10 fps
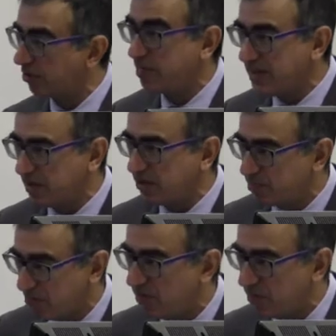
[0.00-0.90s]
repeating this
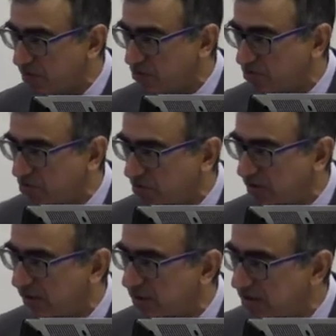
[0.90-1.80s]
problem? Did you do
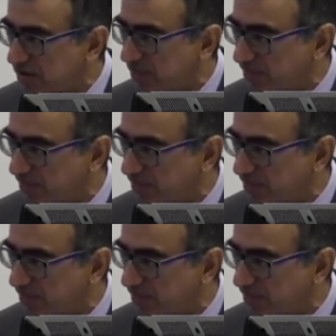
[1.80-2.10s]
this?